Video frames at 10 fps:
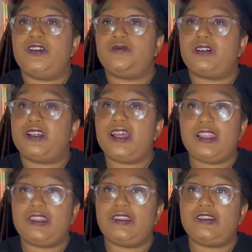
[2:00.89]
Edward
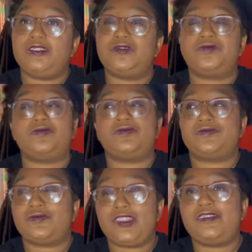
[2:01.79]
Cullen,
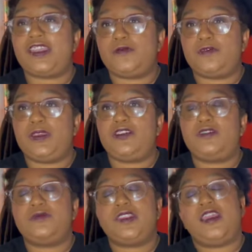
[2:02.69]
his name is
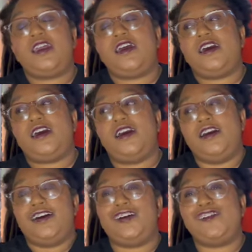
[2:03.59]

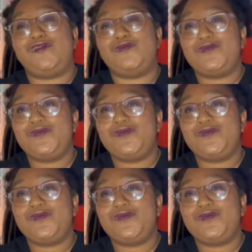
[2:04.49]
Peter,